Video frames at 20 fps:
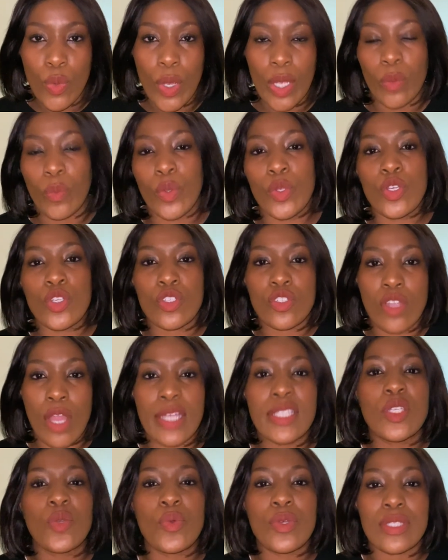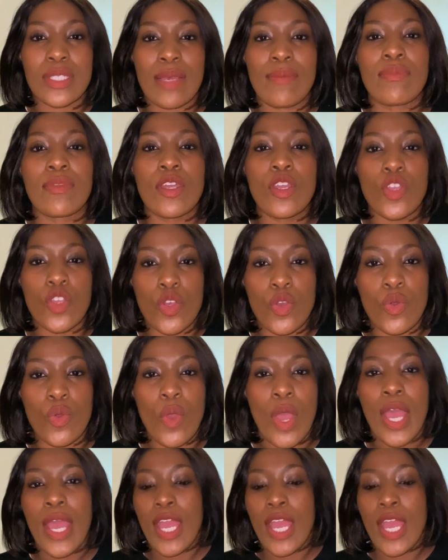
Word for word: And when you're starting with something new,